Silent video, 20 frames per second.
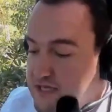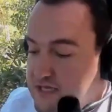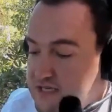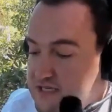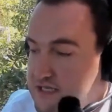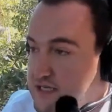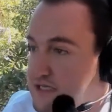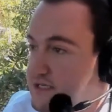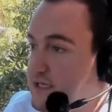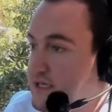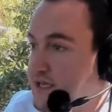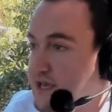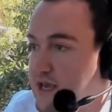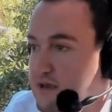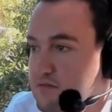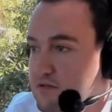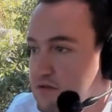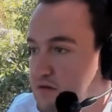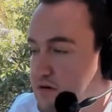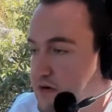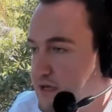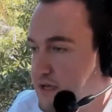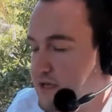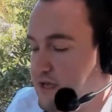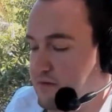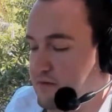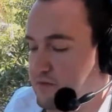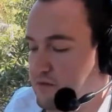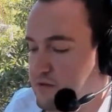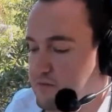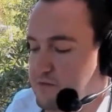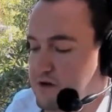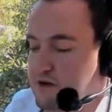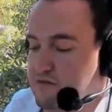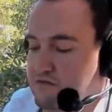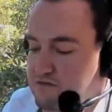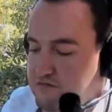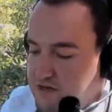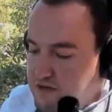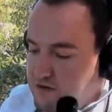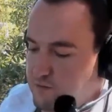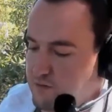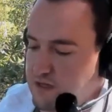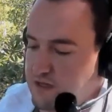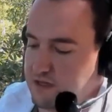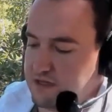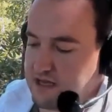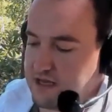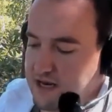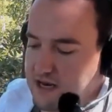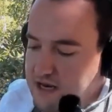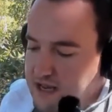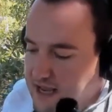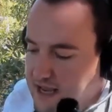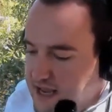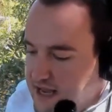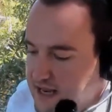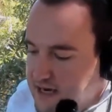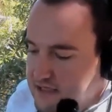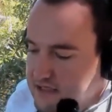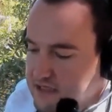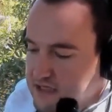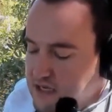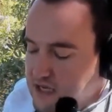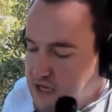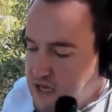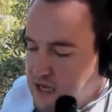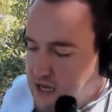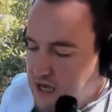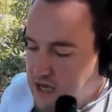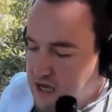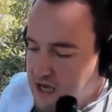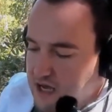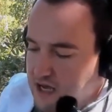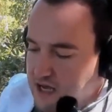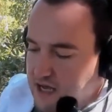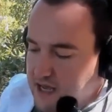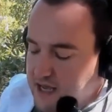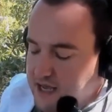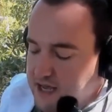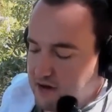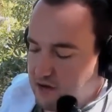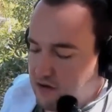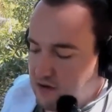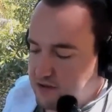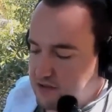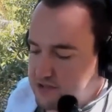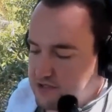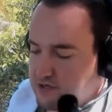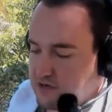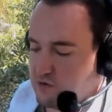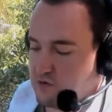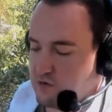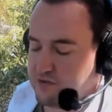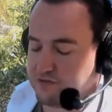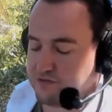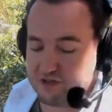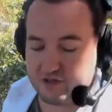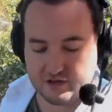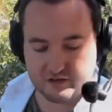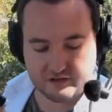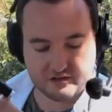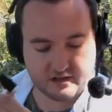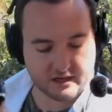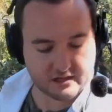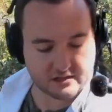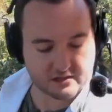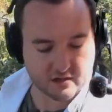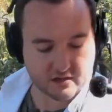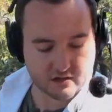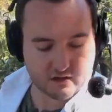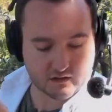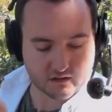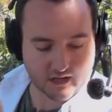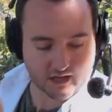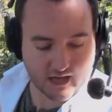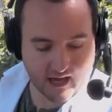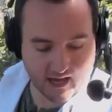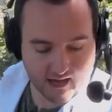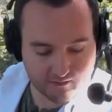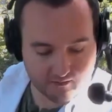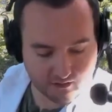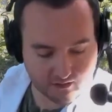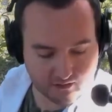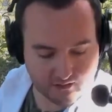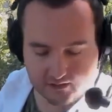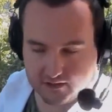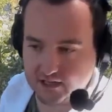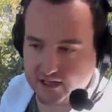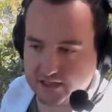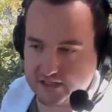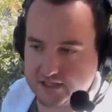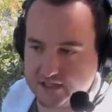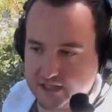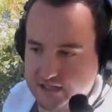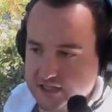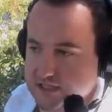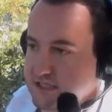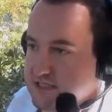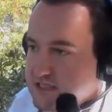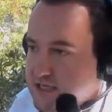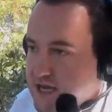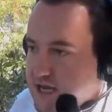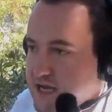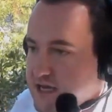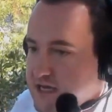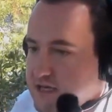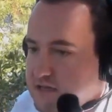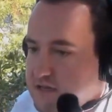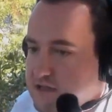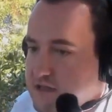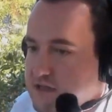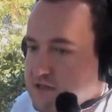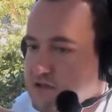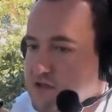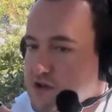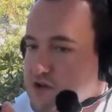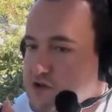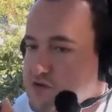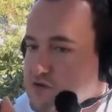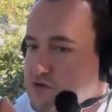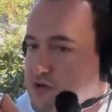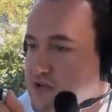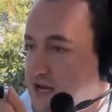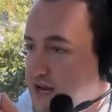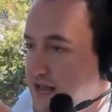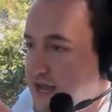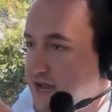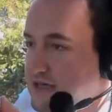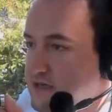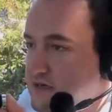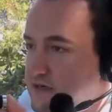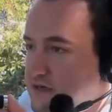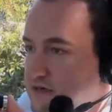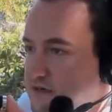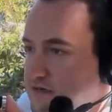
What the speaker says: easy to cable or uncable. I'm gonna have a video about that, and also the internal cable that's inside the new connector